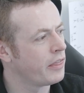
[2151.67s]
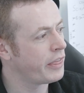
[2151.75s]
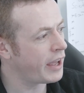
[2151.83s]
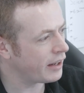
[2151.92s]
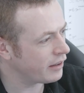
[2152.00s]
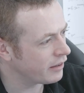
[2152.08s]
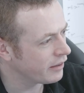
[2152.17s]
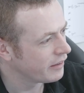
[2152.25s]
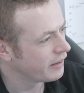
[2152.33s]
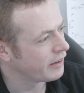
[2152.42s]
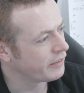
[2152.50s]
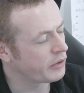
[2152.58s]
Then
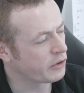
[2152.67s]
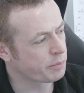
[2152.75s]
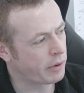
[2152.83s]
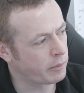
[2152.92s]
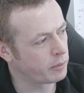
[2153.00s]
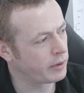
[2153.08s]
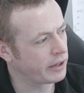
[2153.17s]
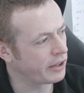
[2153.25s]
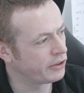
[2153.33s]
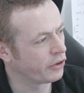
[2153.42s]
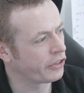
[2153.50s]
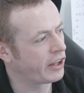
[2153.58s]
there's probably
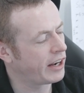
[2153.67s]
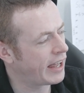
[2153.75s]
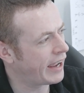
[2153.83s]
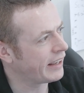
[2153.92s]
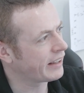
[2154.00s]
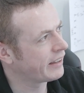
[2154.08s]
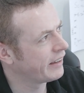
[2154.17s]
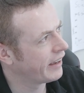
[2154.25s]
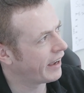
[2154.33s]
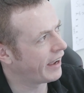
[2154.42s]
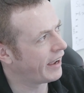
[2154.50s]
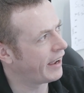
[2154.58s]
another like
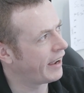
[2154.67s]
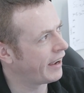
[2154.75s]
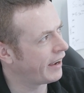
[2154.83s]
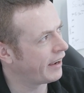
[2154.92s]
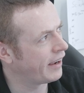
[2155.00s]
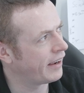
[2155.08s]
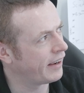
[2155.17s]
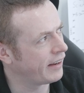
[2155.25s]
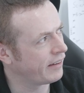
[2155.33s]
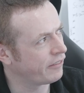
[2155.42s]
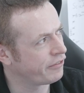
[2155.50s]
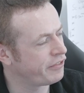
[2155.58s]

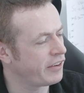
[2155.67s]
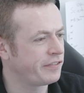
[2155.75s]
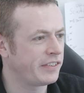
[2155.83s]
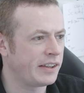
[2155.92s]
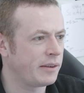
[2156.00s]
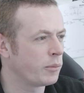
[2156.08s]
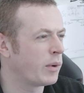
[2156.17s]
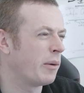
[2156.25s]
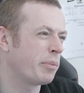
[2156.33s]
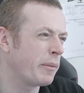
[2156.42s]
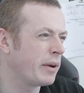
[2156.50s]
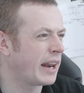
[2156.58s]
uh, fifty,
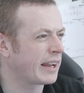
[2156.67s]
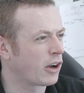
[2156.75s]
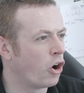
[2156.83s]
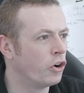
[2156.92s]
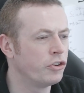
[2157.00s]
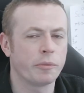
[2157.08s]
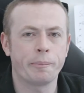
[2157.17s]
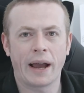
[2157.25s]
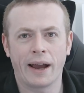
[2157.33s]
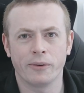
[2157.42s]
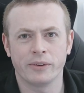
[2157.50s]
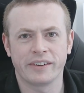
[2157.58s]
well, probably like a hundred
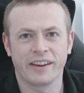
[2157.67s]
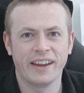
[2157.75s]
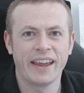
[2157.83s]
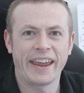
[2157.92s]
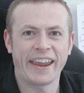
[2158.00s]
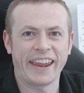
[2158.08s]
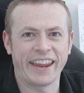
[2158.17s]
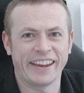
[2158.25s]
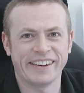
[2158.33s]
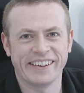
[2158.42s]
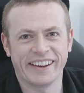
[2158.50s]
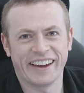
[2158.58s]
pound
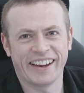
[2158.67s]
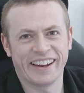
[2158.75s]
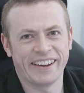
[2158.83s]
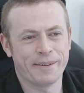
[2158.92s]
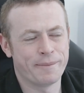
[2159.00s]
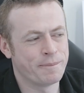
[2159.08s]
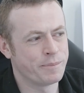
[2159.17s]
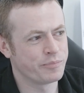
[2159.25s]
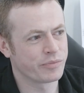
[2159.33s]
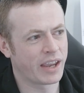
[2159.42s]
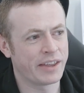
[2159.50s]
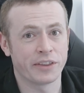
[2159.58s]
in
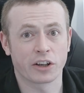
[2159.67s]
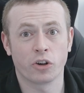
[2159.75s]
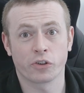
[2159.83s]
um, in the